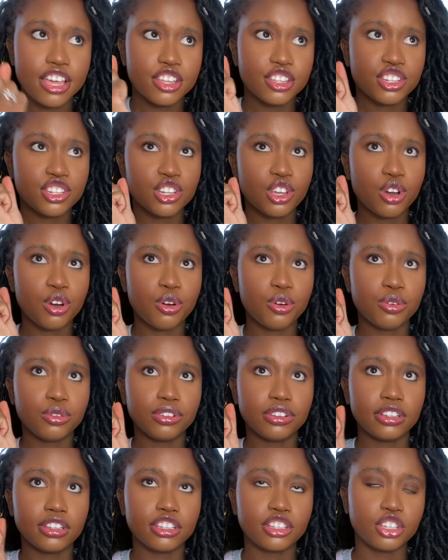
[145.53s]

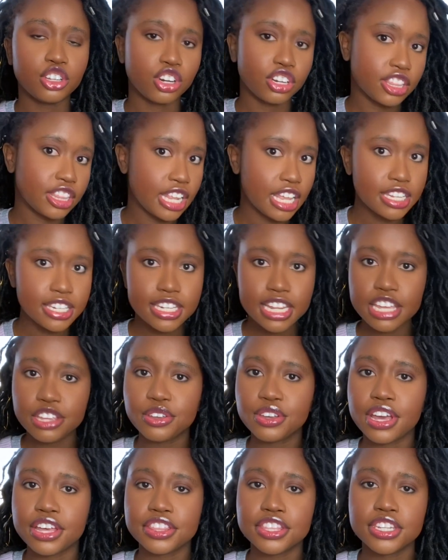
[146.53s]
So let's say
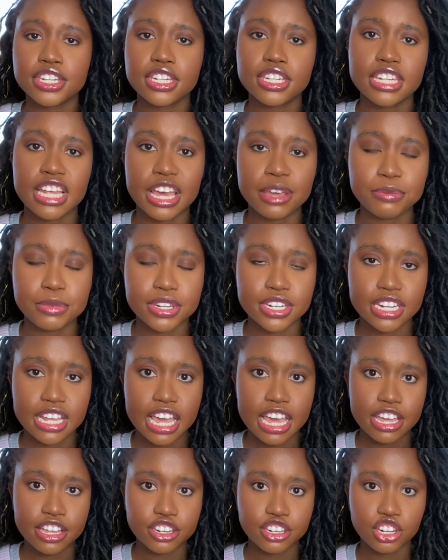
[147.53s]
you get this assignment
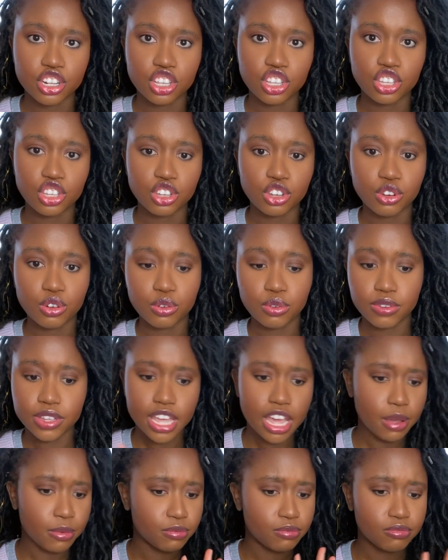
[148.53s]
and you,
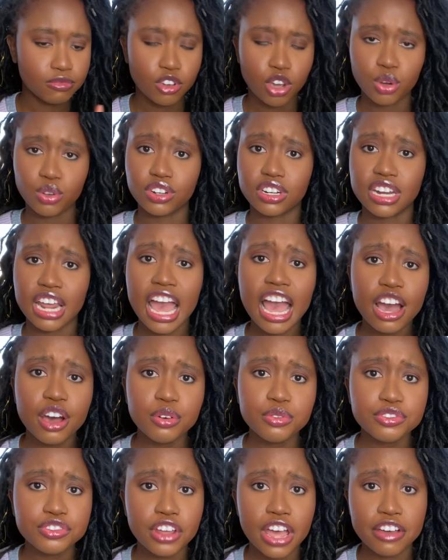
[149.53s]
yeah, code it
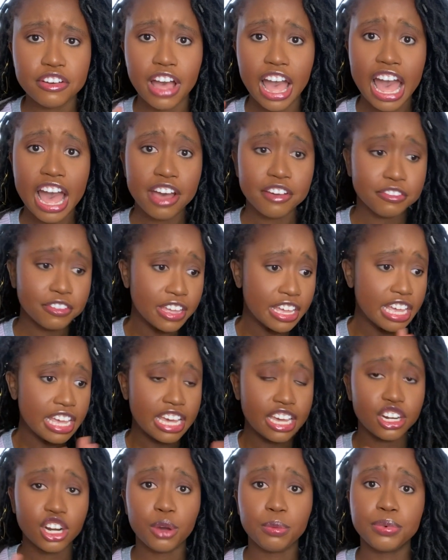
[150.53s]
out, have
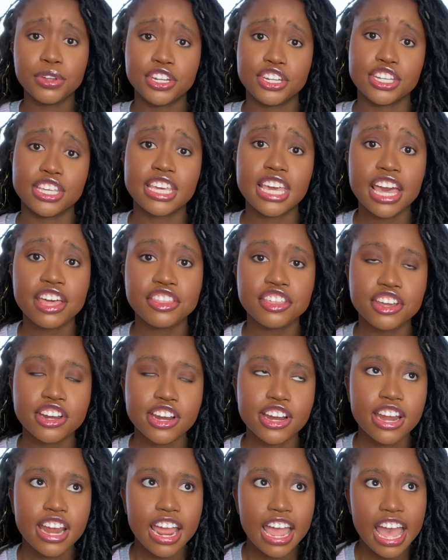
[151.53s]
it all put
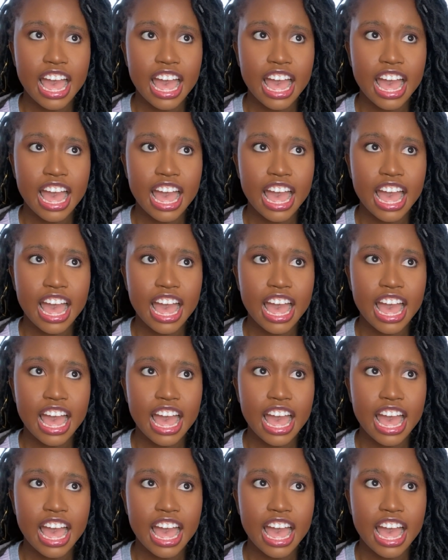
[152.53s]
together.